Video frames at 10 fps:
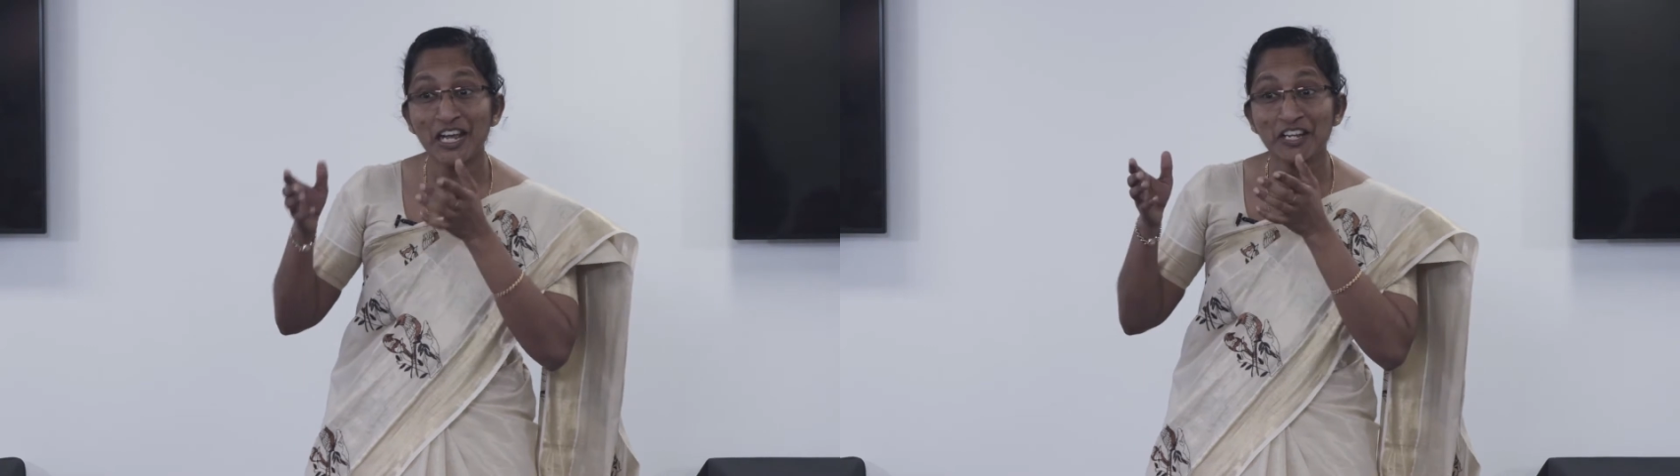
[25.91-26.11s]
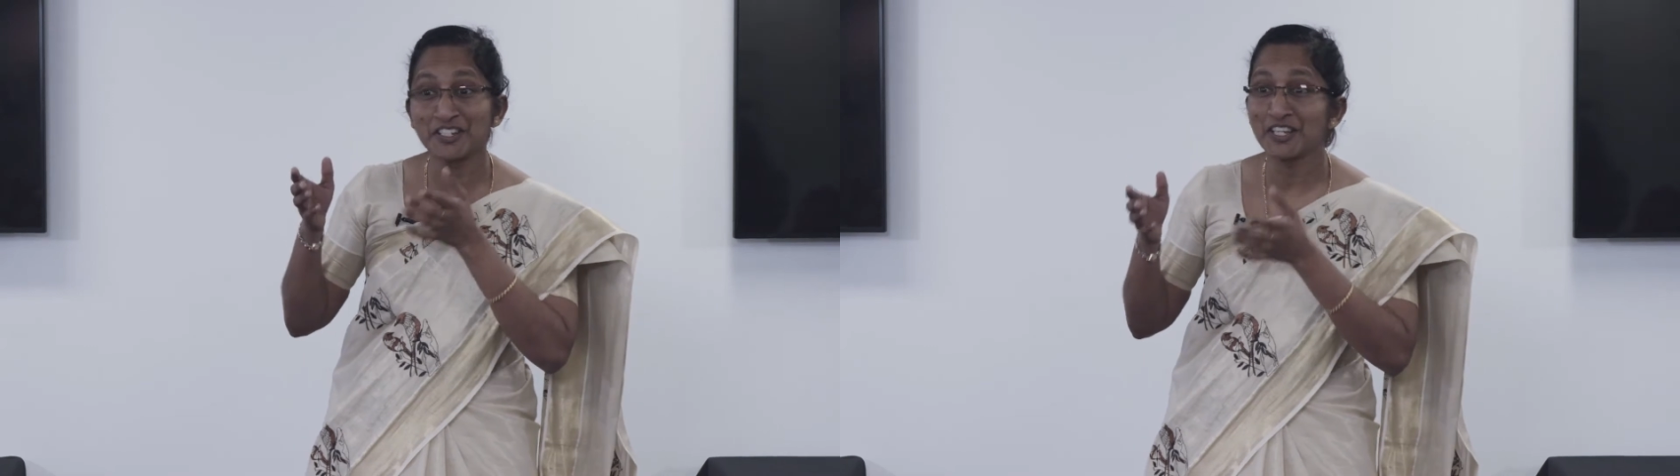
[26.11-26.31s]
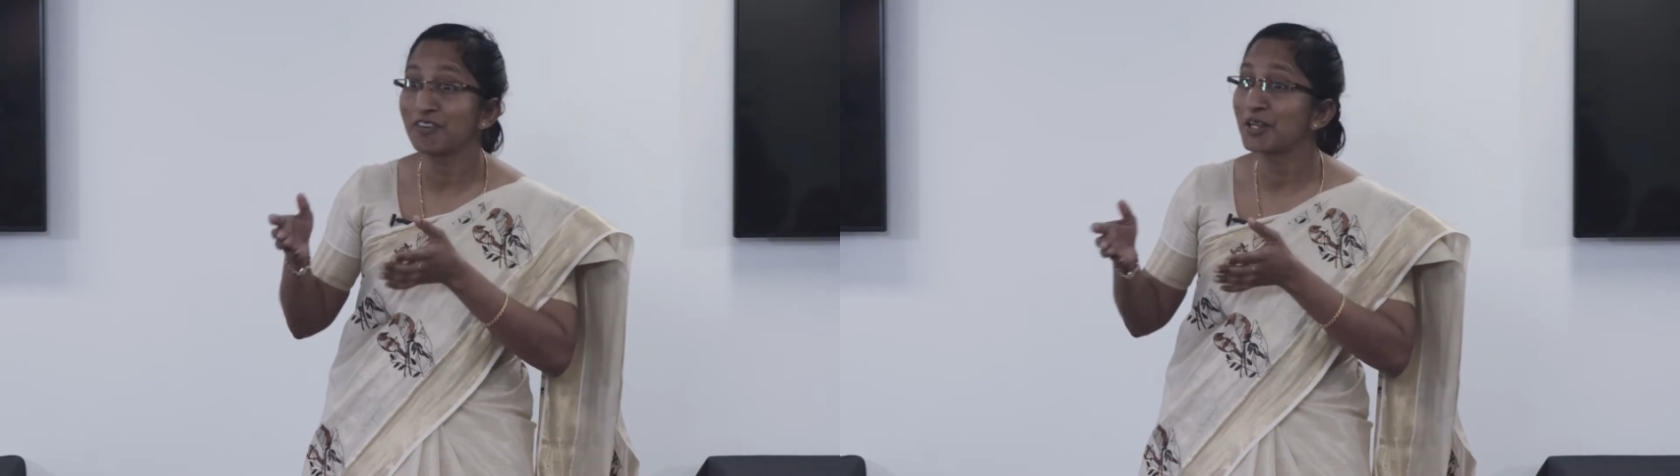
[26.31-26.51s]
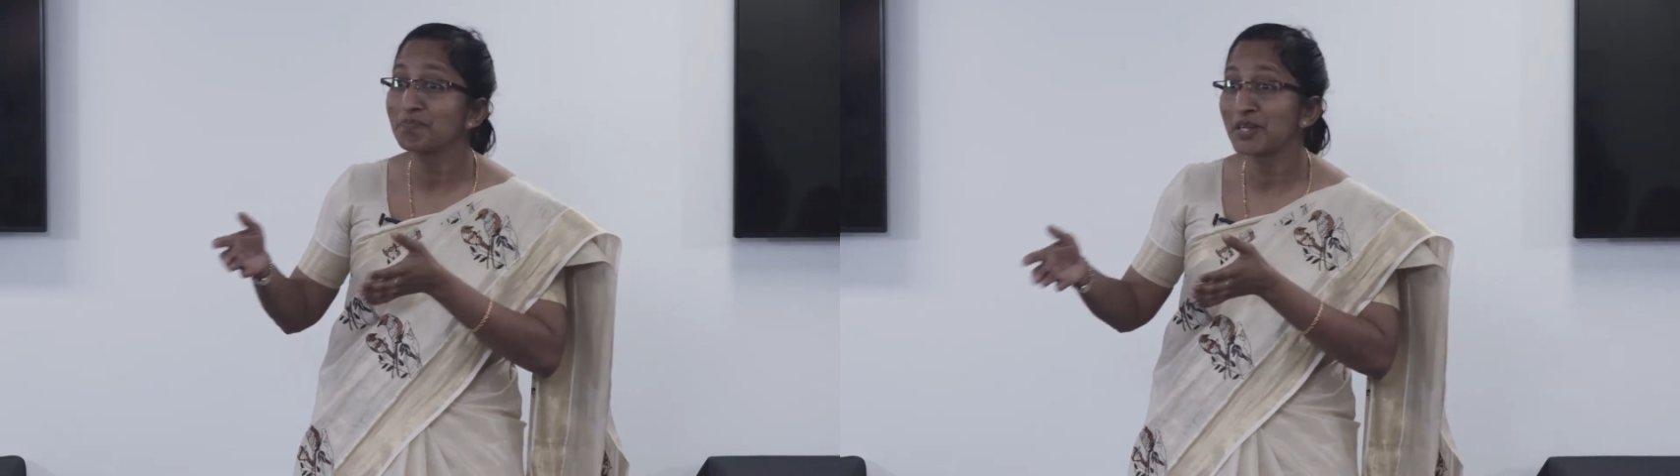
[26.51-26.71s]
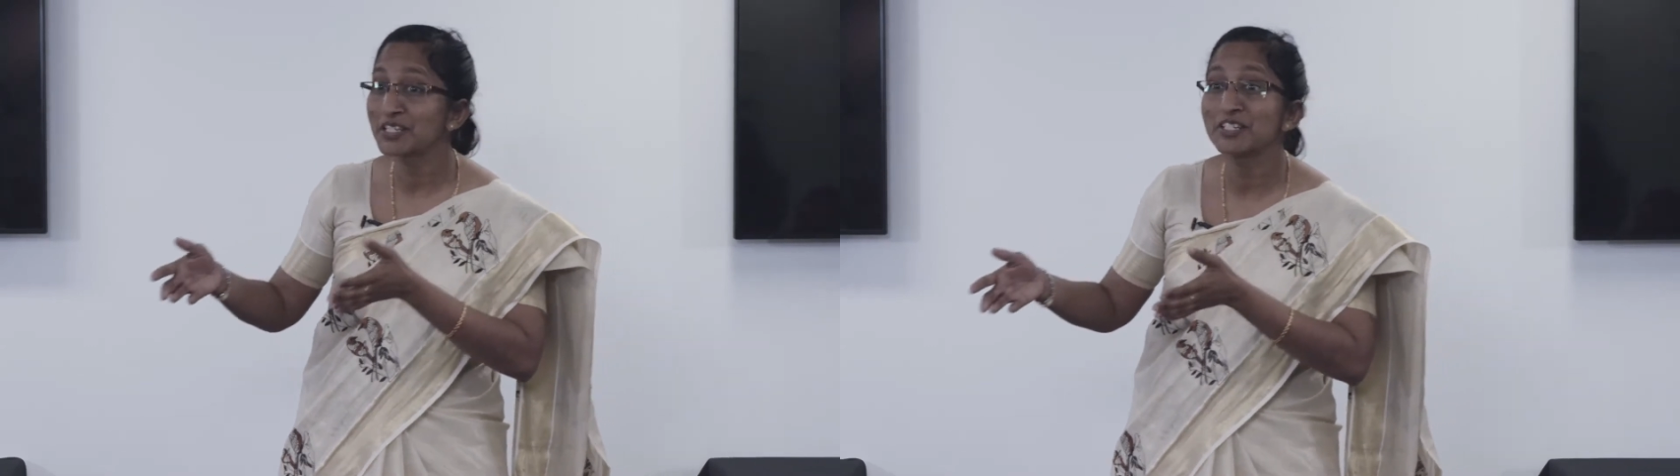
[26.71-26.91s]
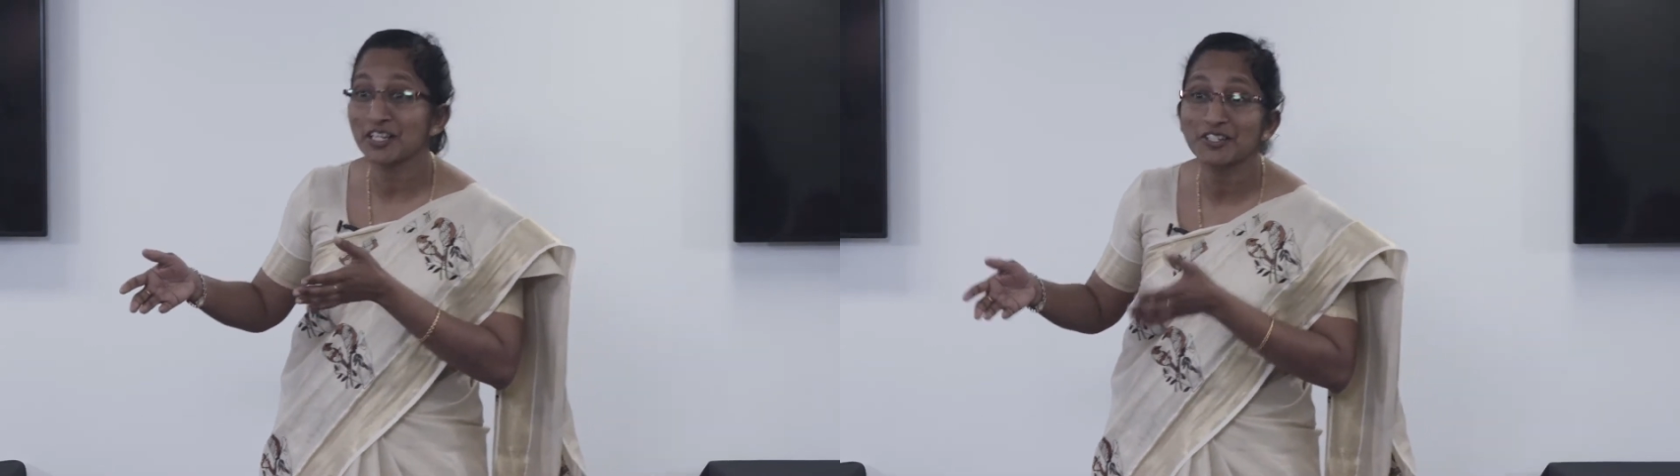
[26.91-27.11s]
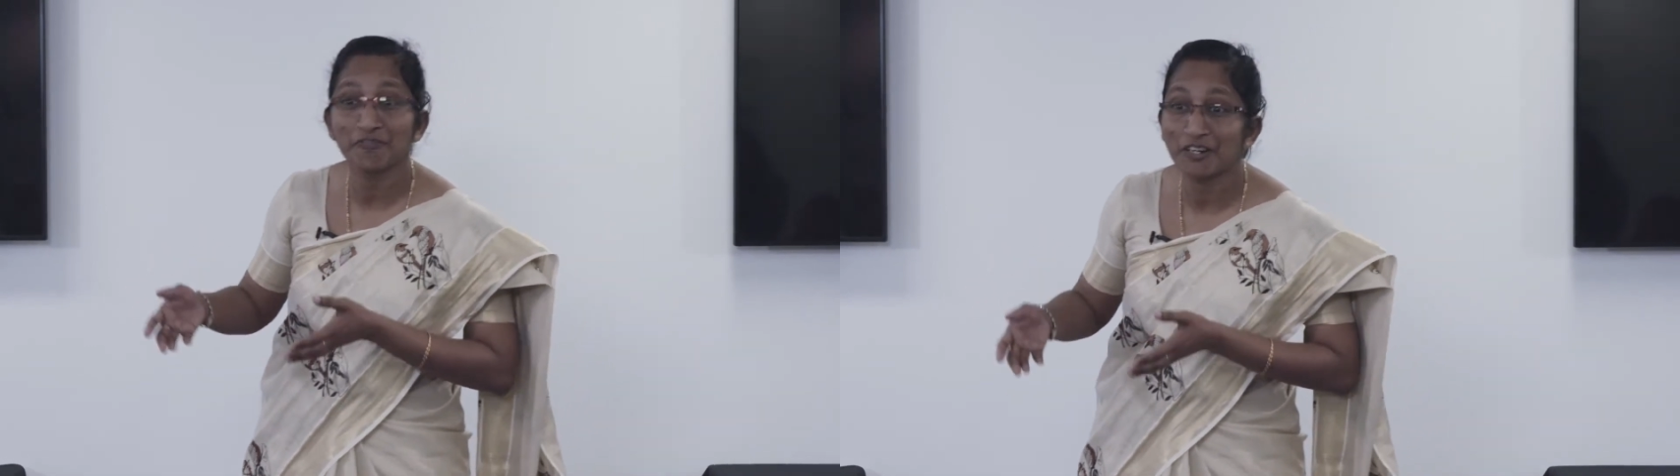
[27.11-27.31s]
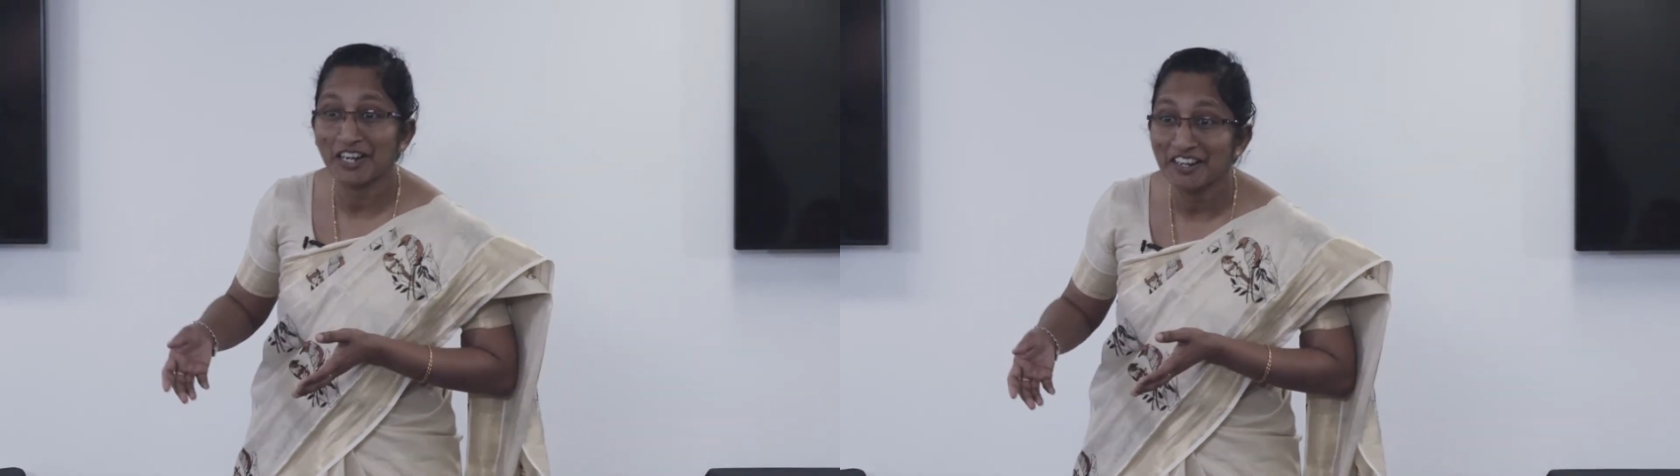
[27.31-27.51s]
Development Index of a
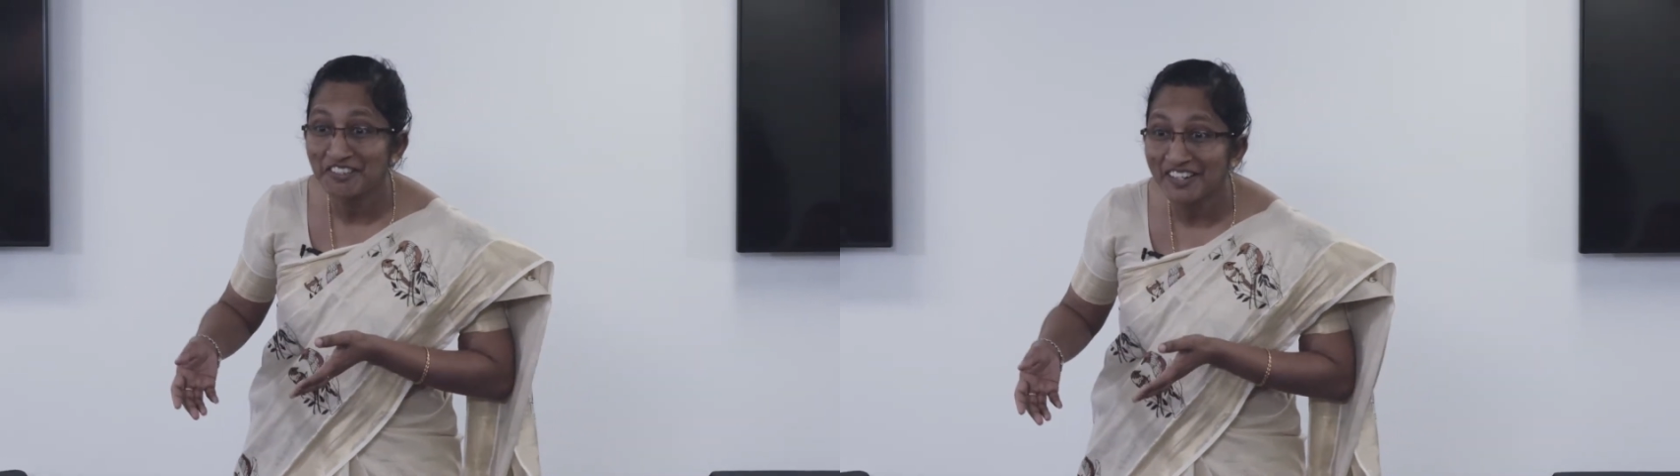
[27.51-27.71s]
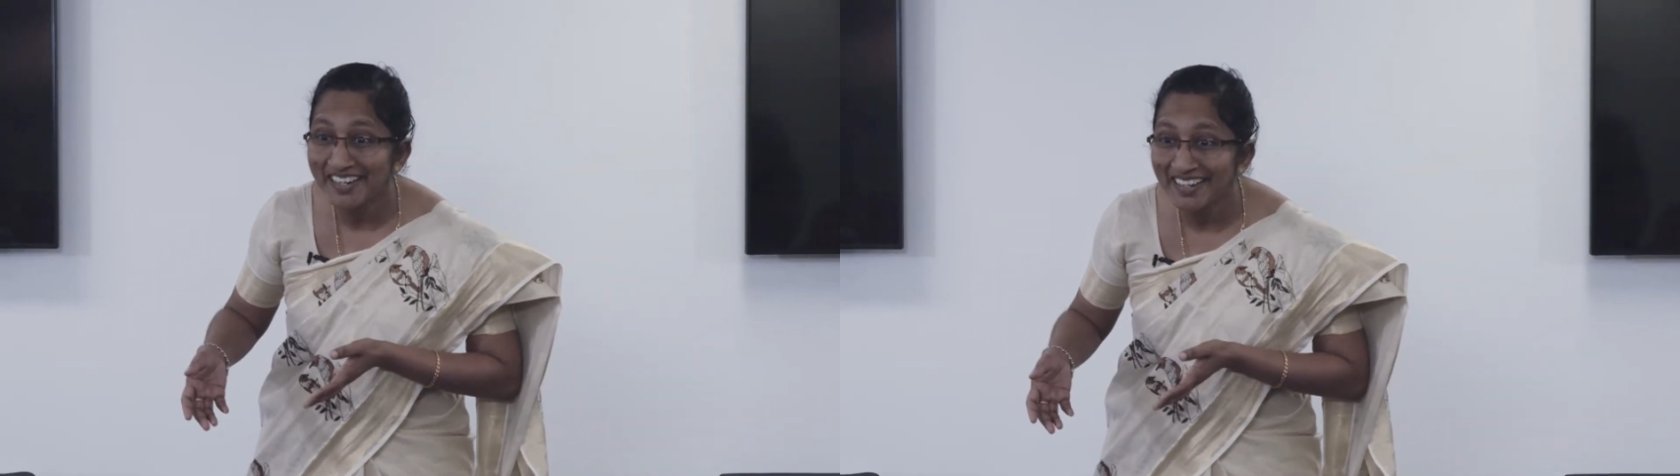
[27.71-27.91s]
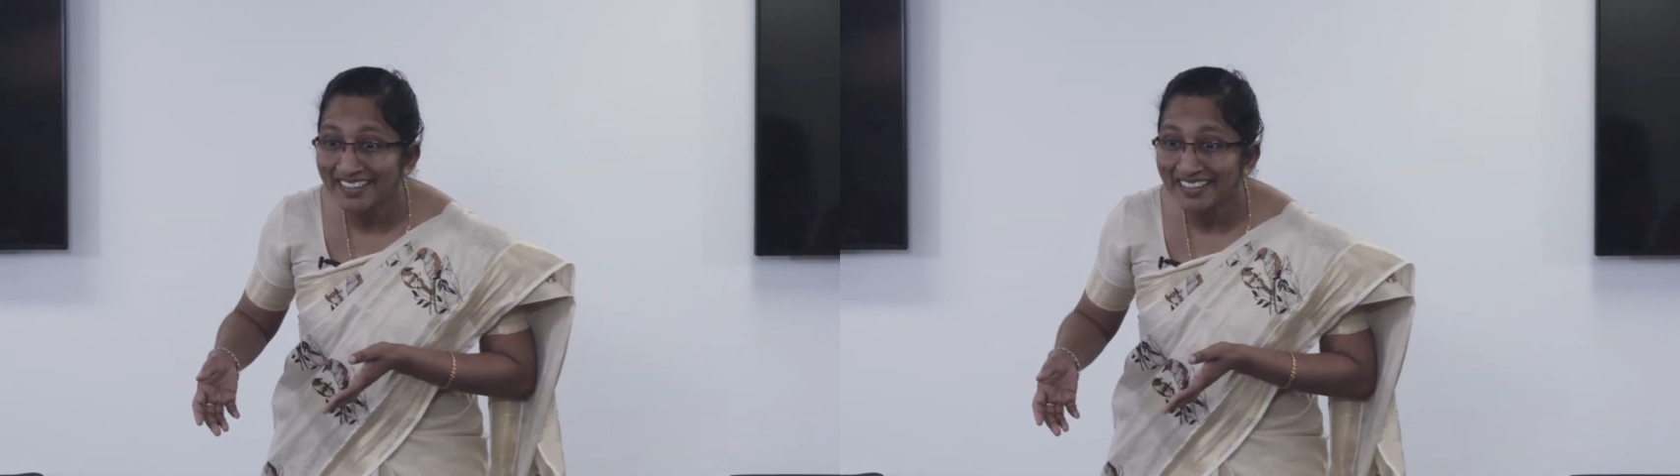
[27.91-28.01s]
country?